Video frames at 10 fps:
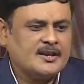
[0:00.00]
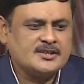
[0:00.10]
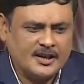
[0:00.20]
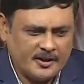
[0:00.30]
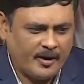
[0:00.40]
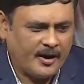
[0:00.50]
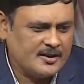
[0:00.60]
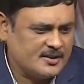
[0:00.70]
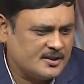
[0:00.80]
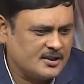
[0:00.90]
Sen
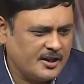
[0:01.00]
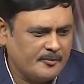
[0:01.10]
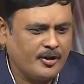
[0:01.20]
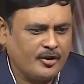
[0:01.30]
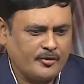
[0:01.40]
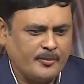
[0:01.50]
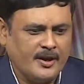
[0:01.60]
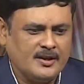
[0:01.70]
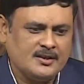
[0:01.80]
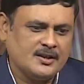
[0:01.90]
defined the
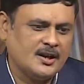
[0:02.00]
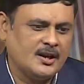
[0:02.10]
empowerment